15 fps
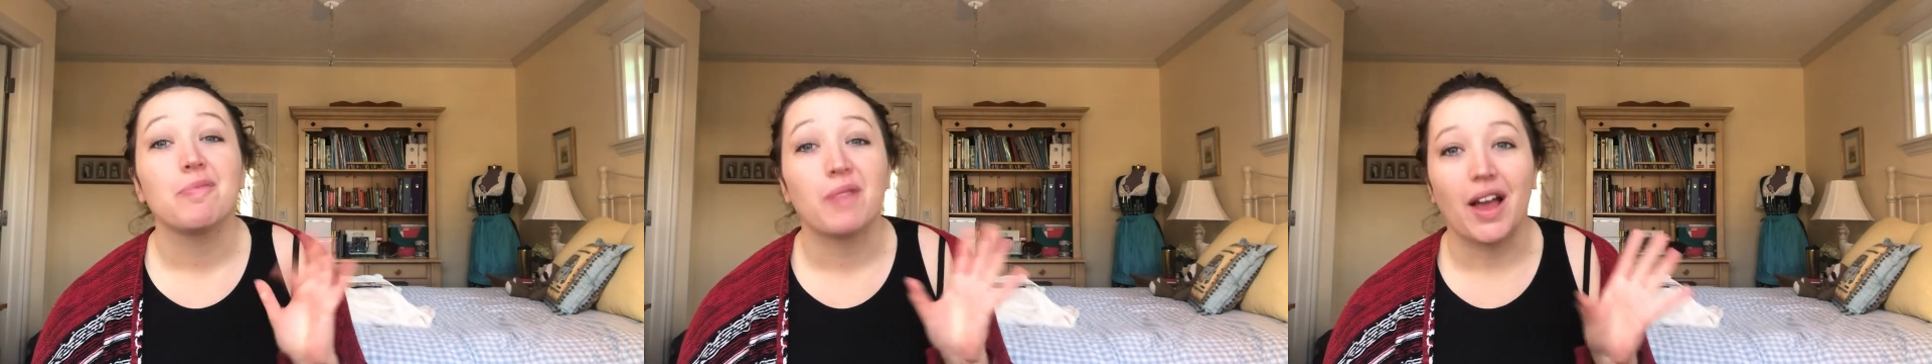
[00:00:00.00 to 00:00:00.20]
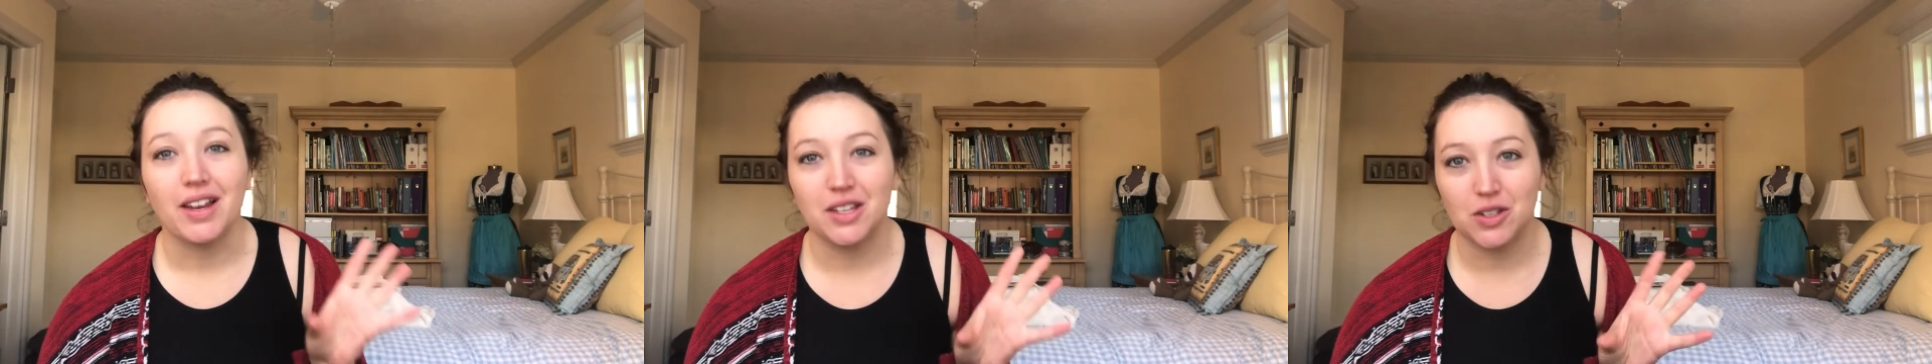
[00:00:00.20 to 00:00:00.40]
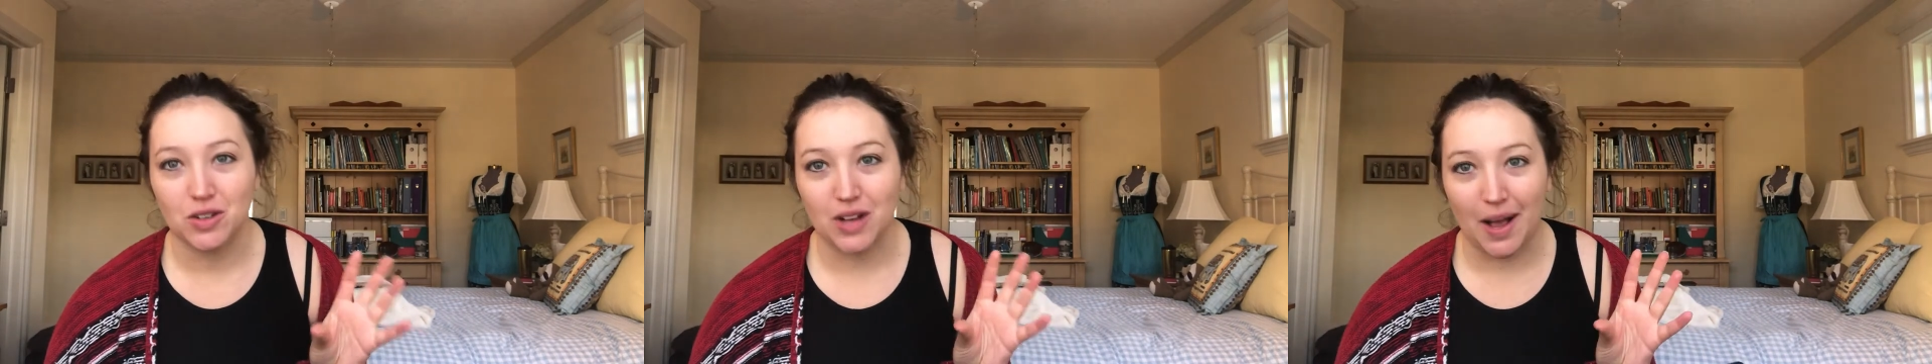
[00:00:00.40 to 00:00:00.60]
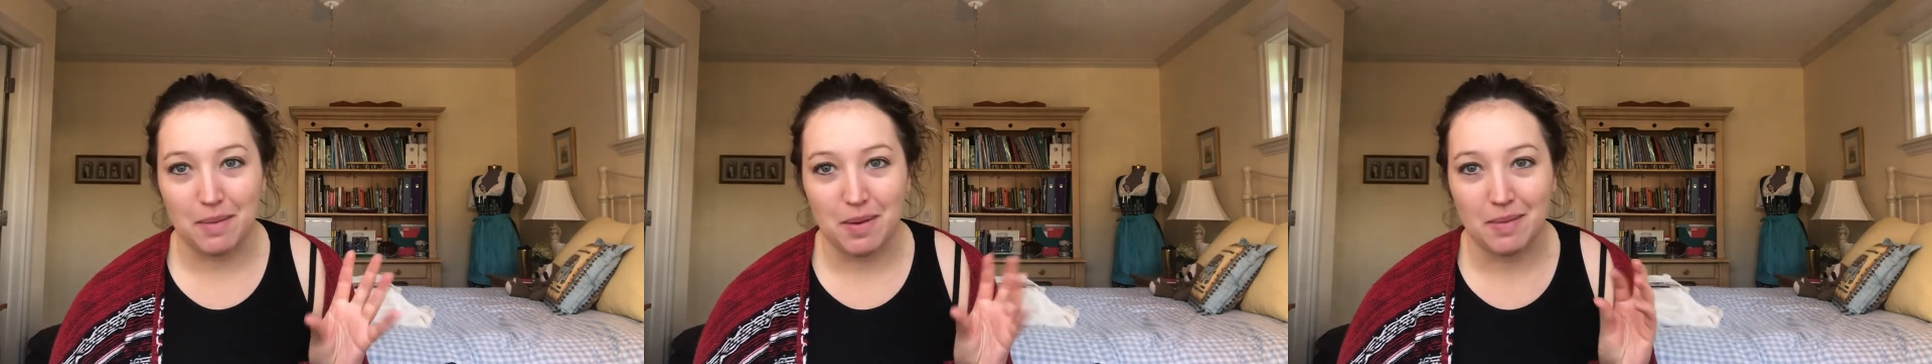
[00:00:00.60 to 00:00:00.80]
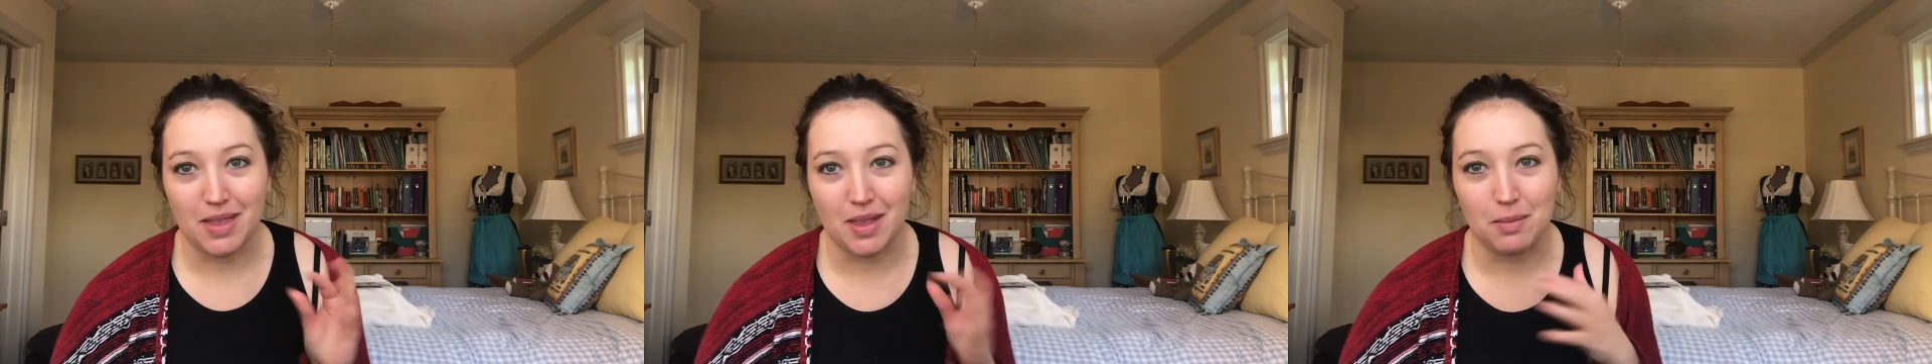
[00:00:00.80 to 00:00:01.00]
I describe
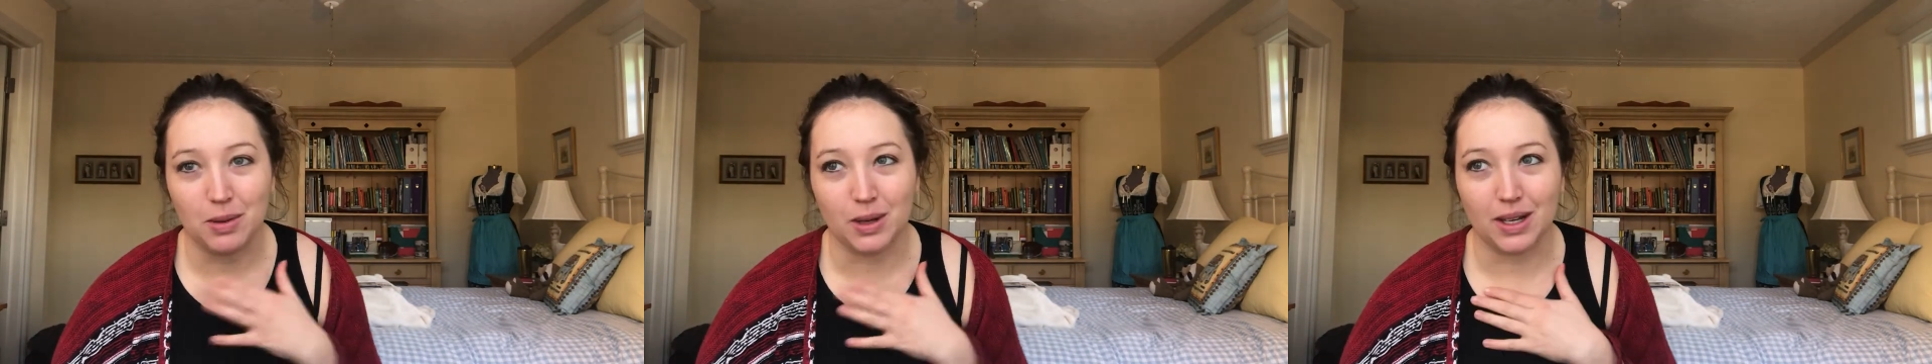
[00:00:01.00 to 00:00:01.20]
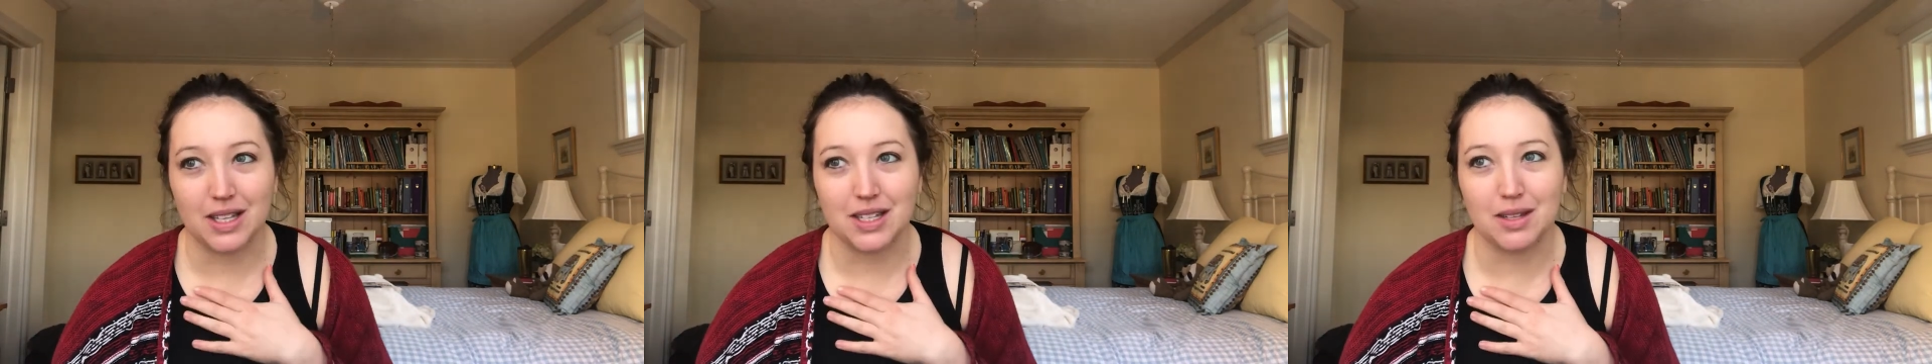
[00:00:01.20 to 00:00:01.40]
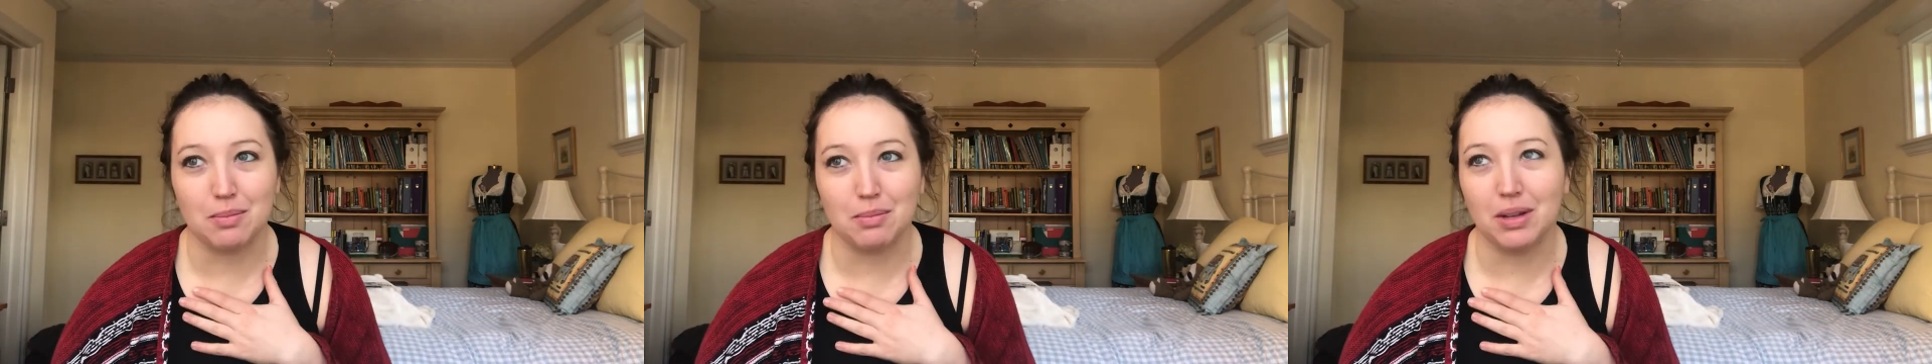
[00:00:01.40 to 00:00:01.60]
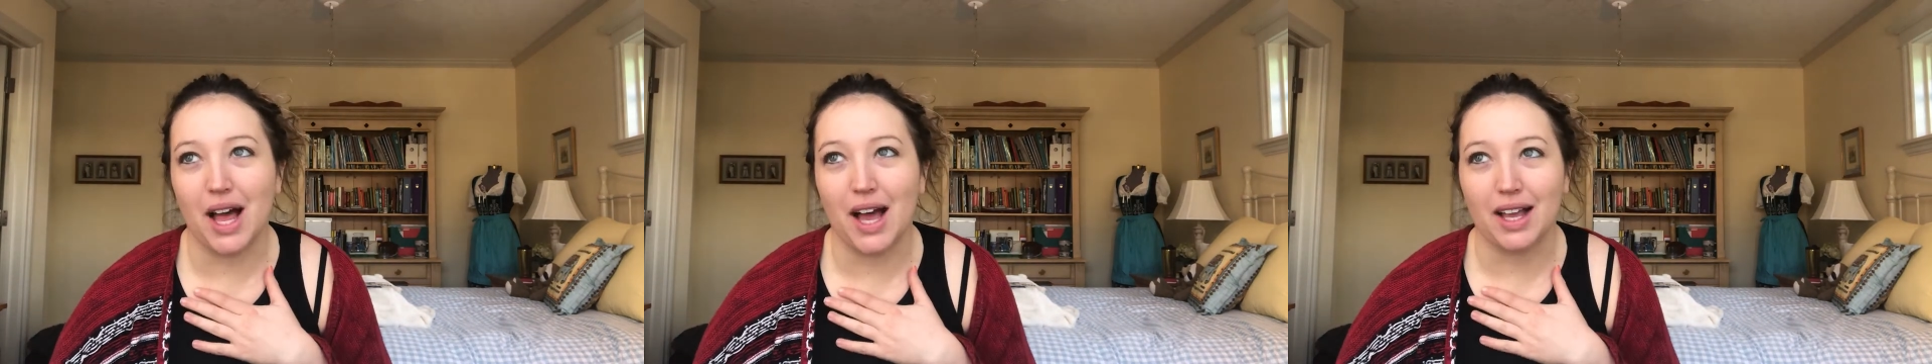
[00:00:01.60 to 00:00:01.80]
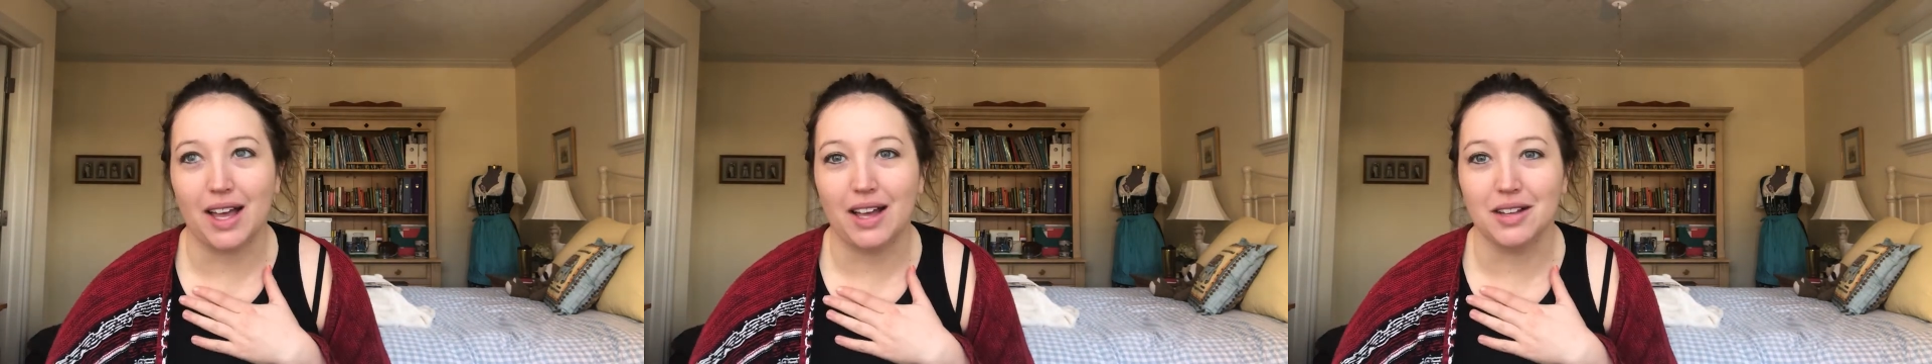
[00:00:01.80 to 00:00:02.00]
him in the book as a
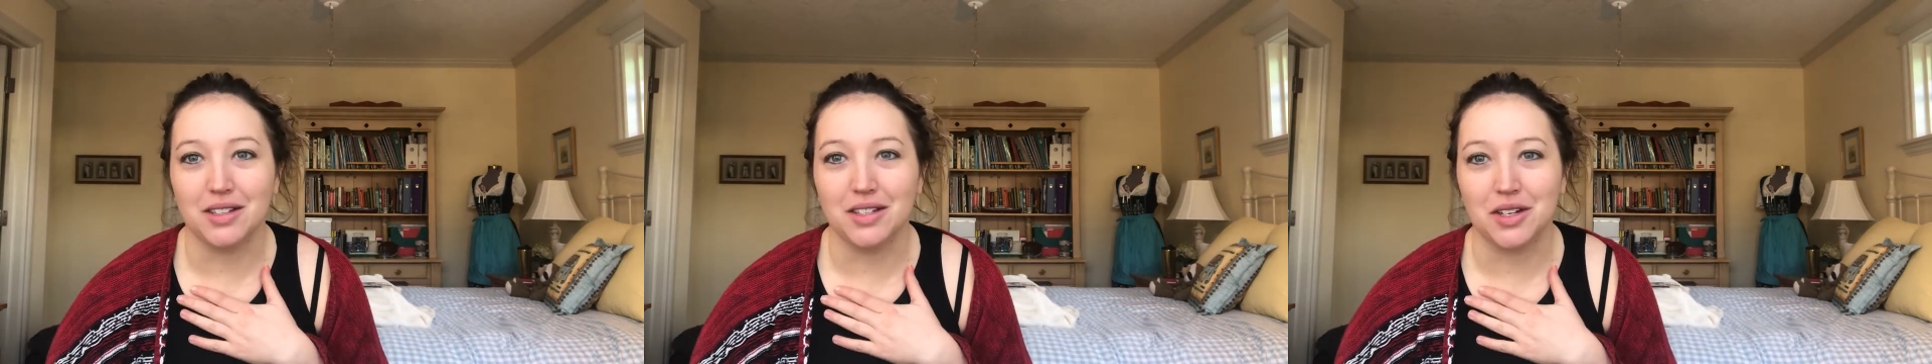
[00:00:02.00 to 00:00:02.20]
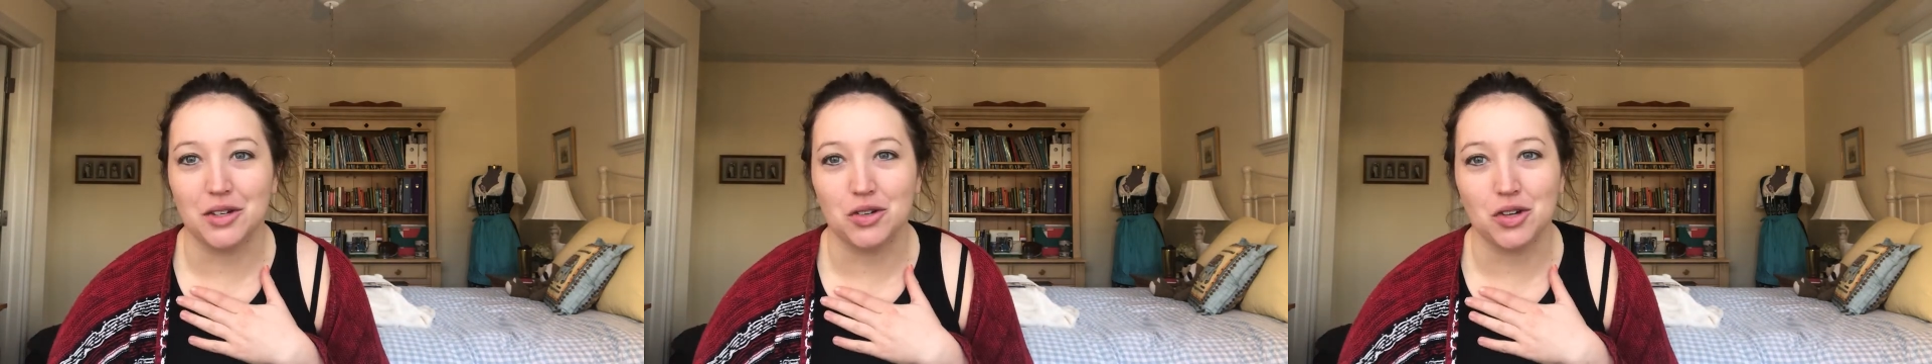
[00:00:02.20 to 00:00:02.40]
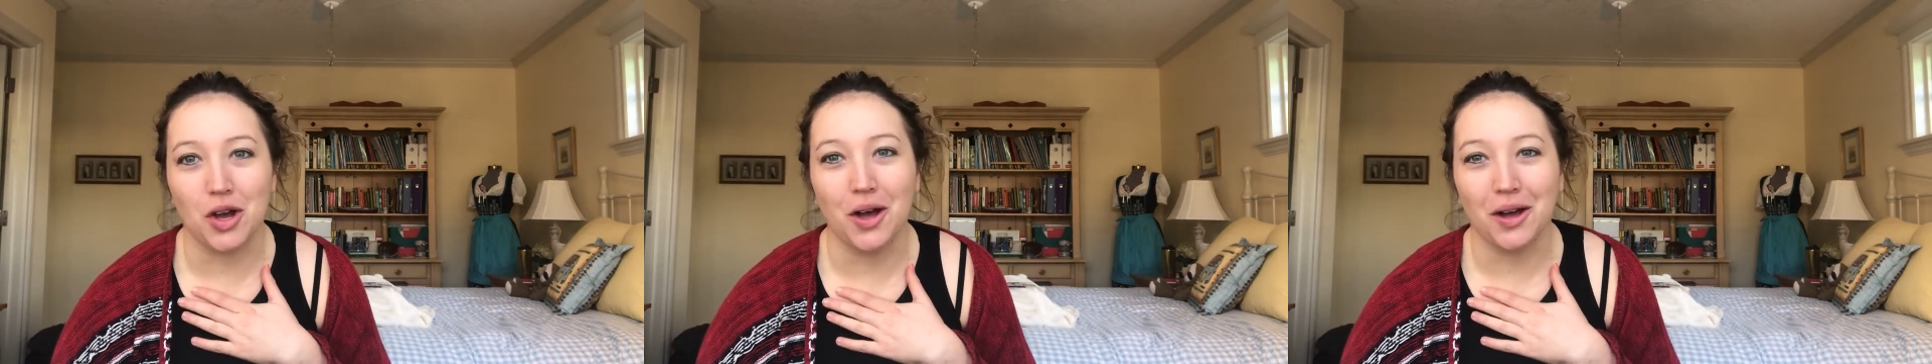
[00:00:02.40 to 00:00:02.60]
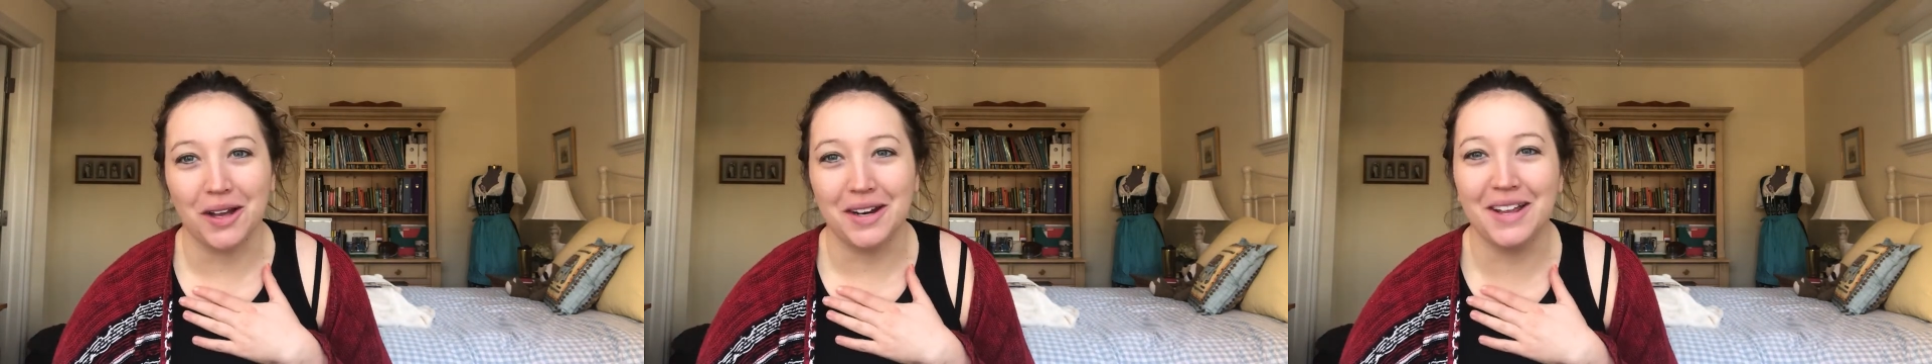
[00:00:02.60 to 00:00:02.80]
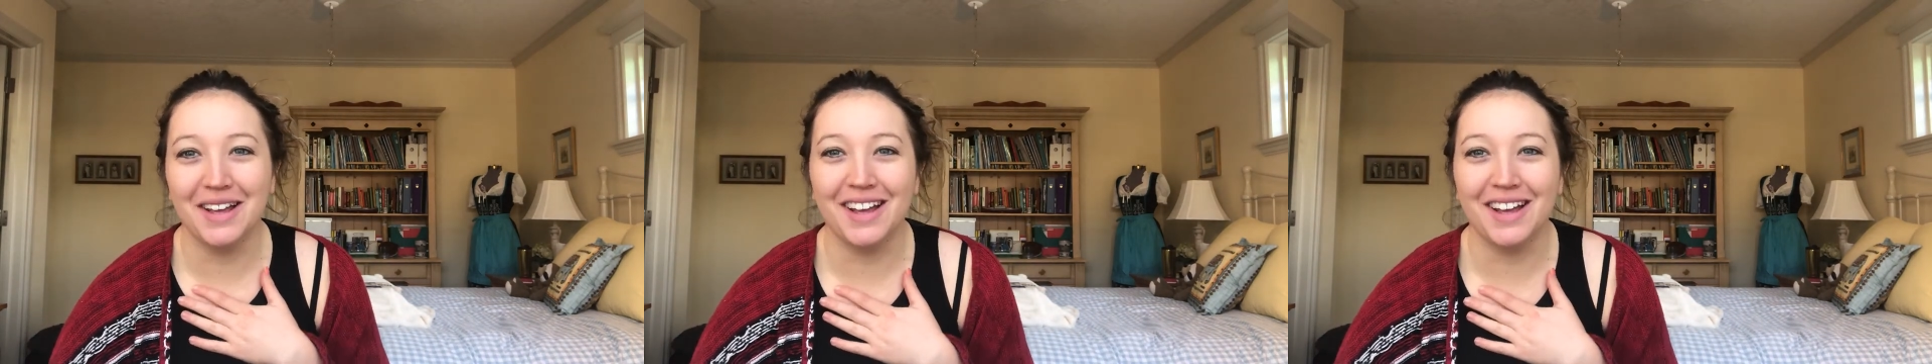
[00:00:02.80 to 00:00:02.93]
black Elton John,